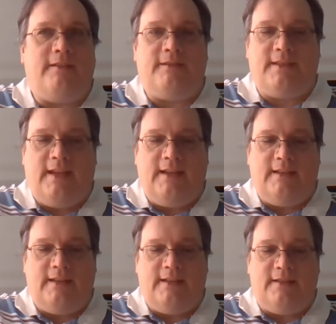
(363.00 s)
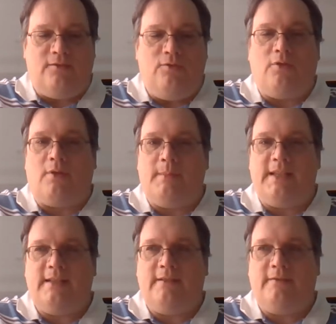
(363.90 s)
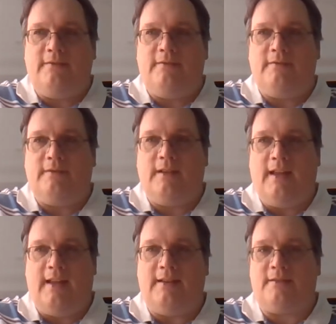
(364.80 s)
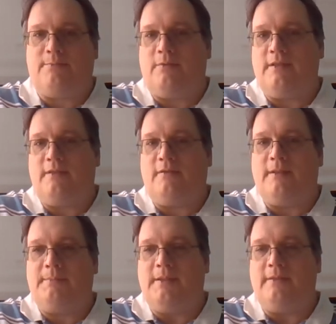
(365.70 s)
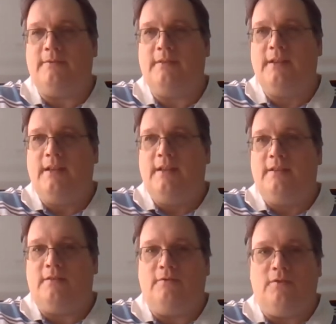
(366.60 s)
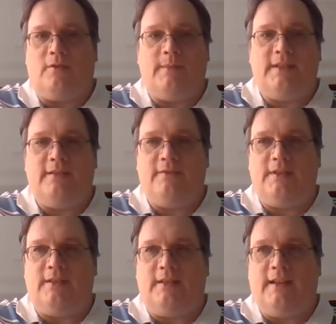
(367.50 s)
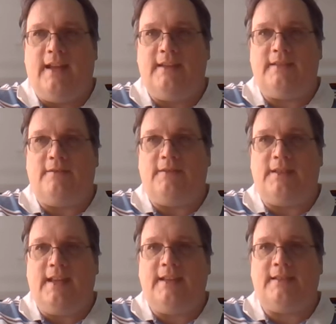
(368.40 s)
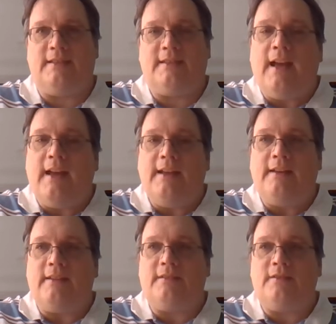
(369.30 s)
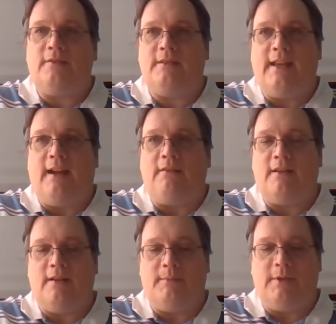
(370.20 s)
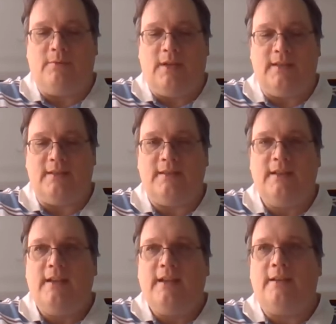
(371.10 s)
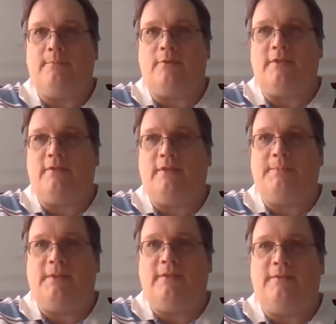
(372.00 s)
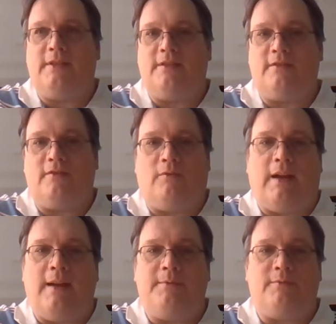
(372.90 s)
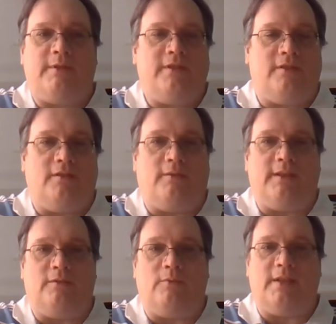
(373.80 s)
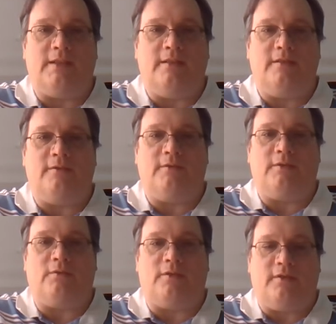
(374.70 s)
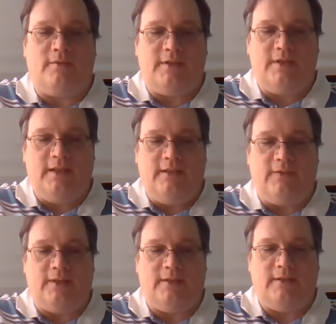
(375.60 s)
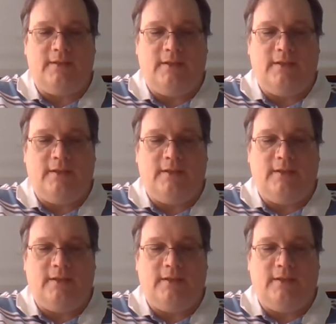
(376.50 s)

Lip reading: say that it's normative and it's prescriptive. So normative in the case of it takes a side as to the outcome it wants, and prescriptive, it describes what you're going to want to do in order to achieve it.